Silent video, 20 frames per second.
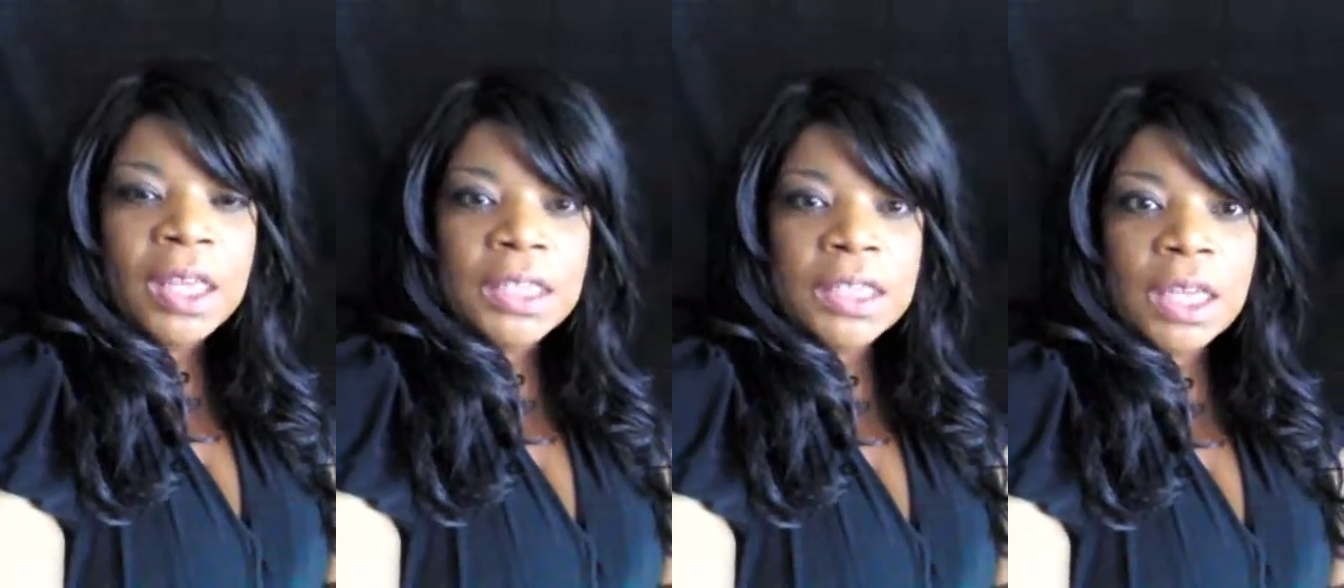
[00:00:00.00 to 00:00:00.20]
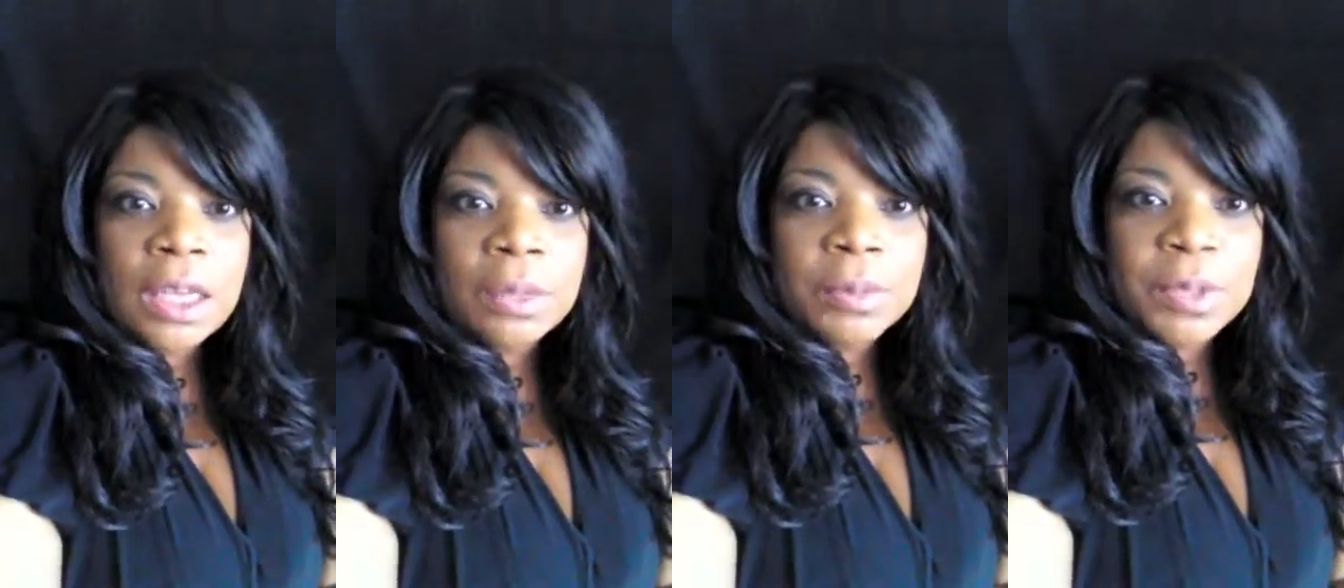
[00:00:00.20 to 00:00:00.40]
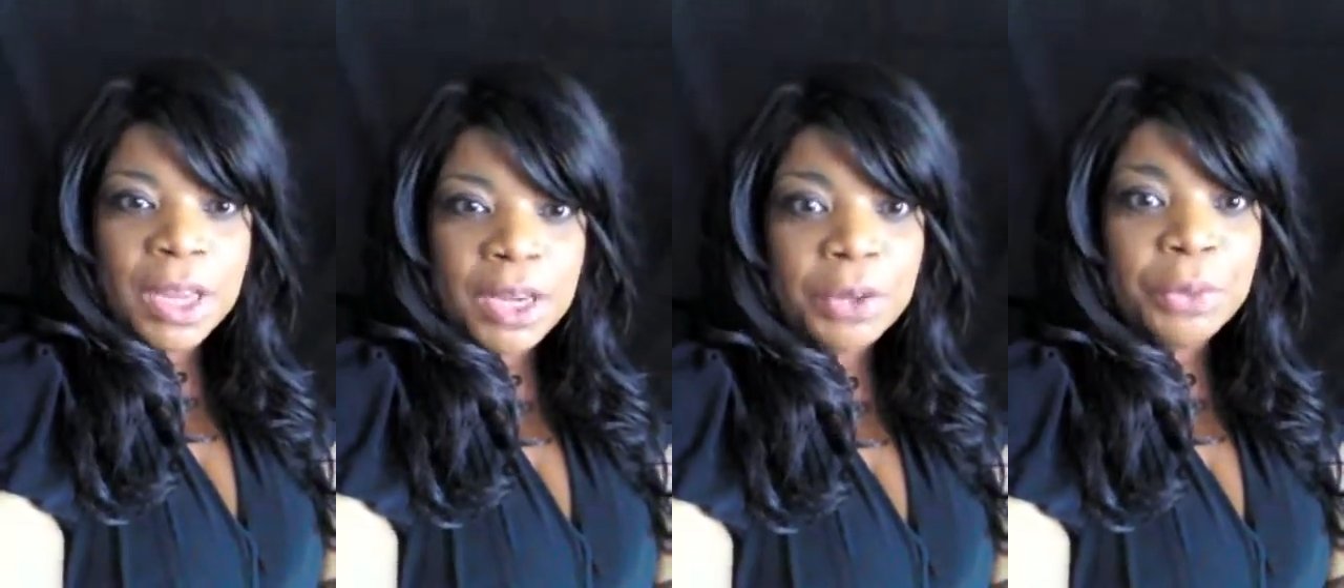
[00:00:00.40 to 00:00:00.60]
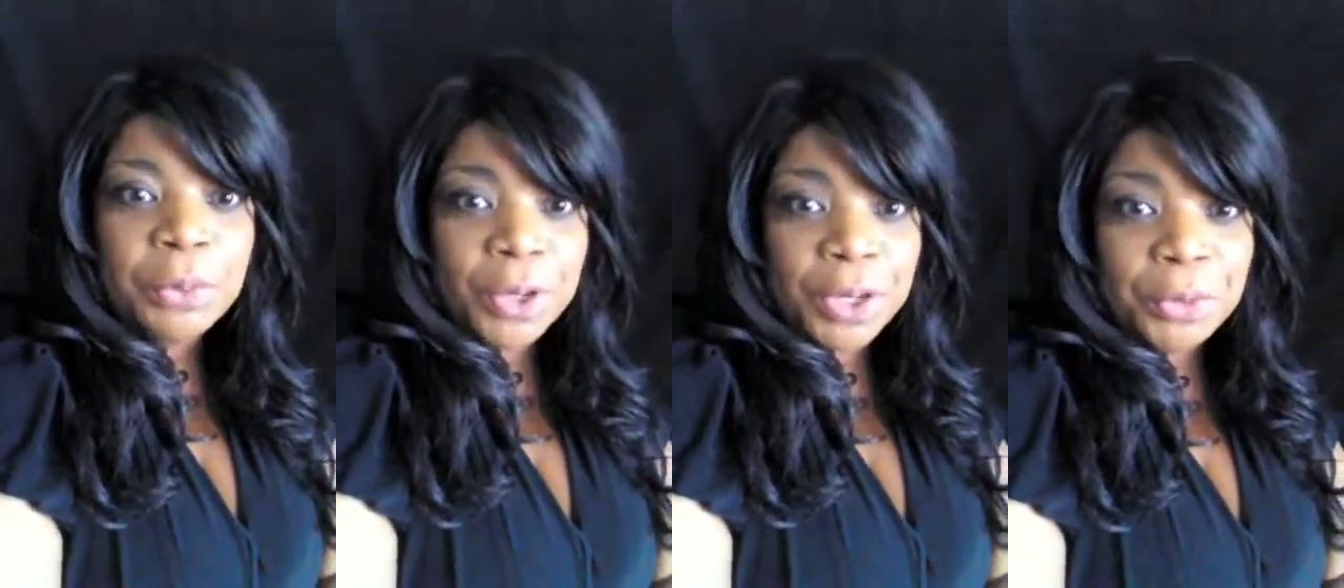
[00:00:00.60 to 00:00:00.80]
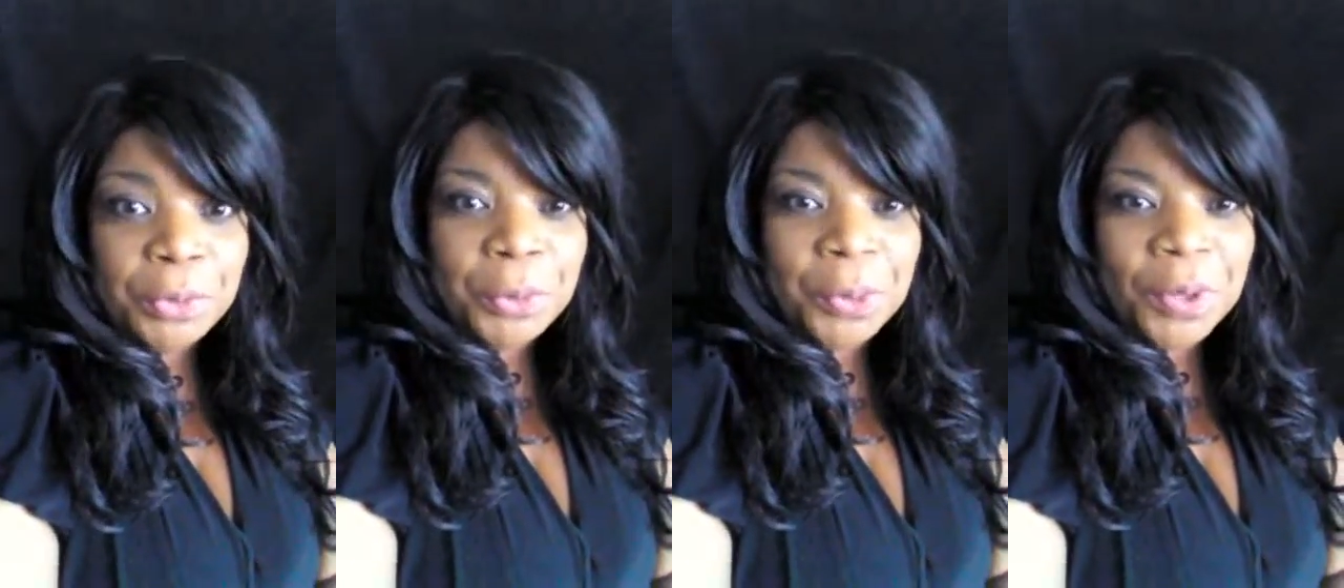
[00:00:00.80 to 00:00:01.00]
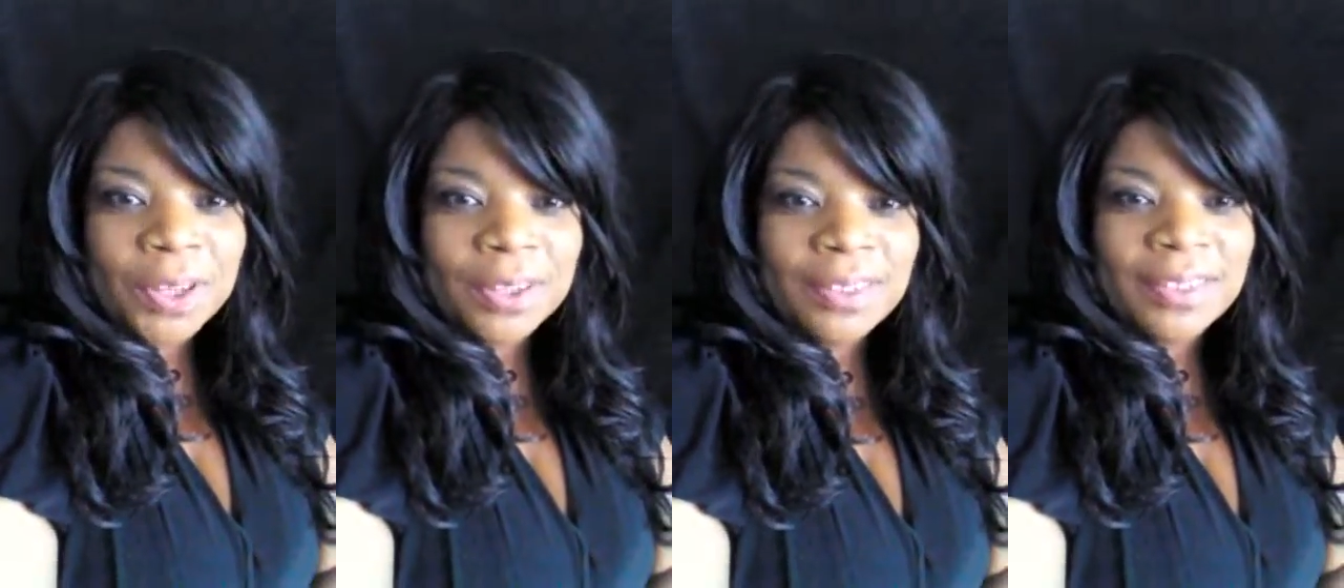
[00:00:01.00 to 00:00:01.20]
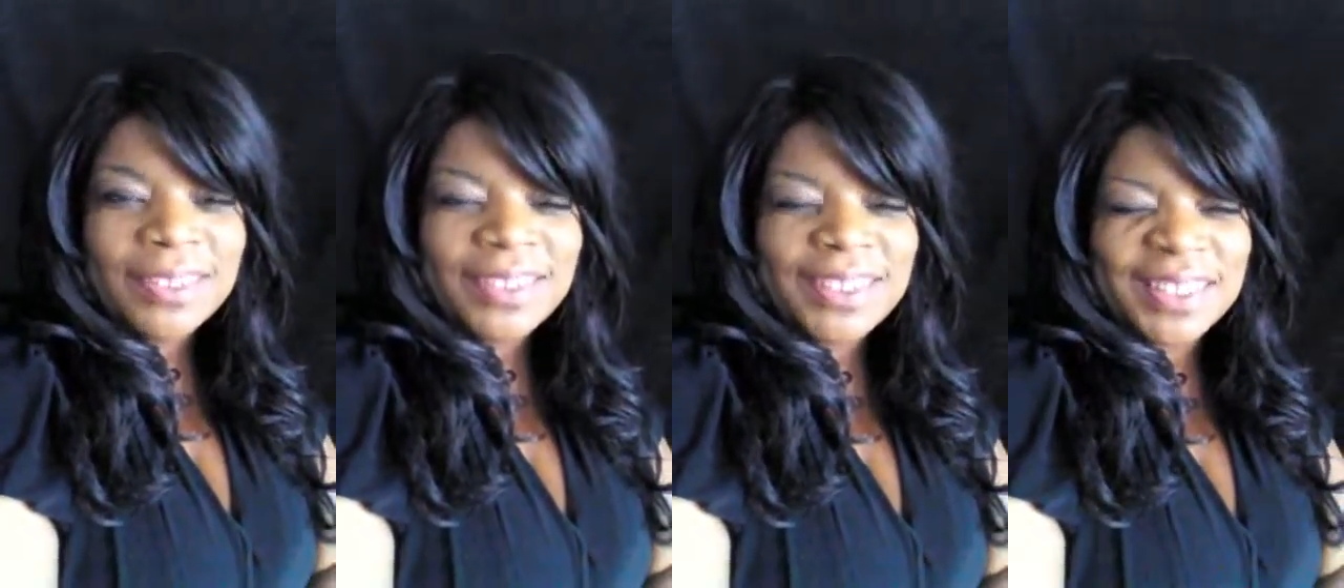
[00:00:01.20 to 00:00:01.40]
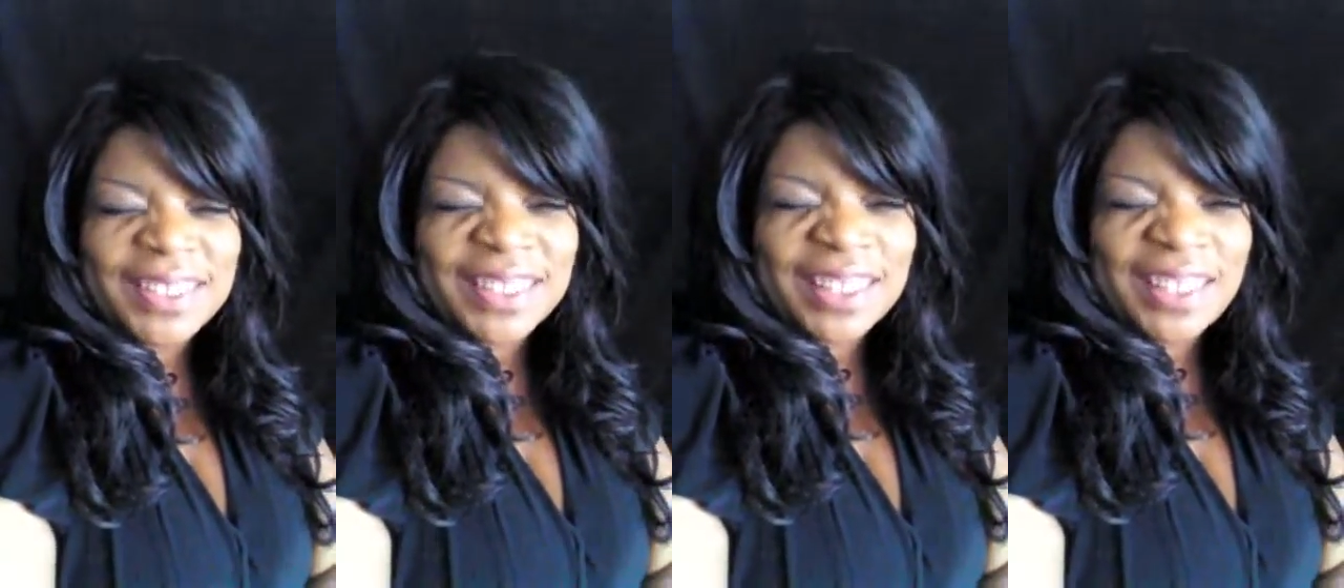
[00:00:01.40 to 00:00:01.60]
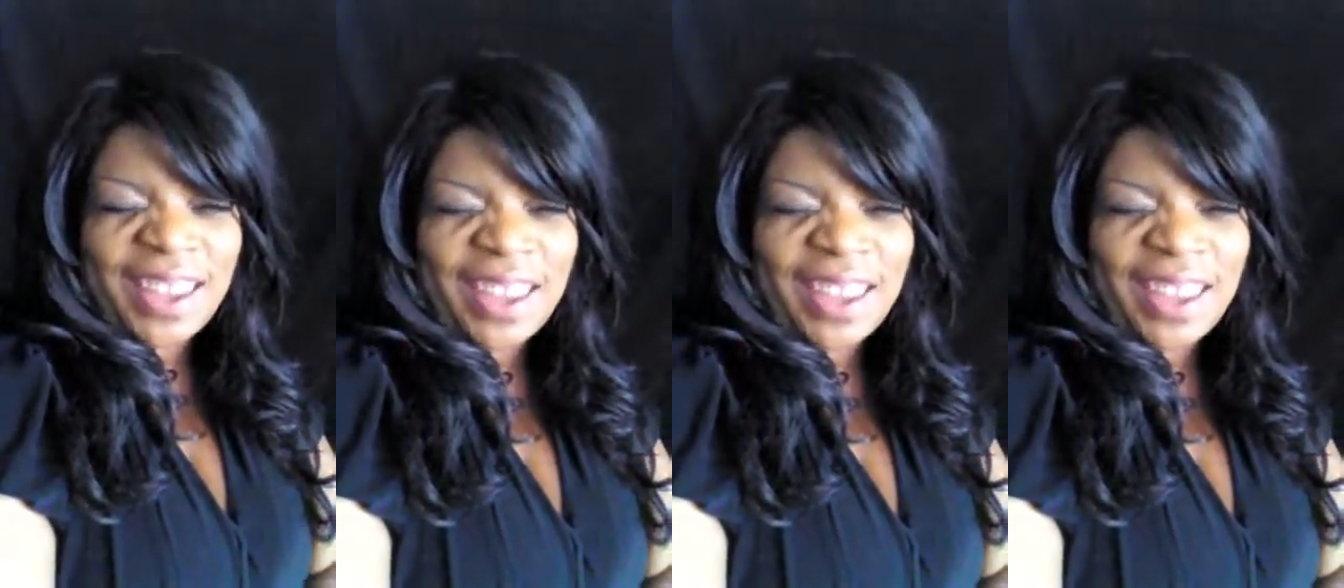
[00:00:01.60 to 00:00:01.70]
Psalms 91:1, just in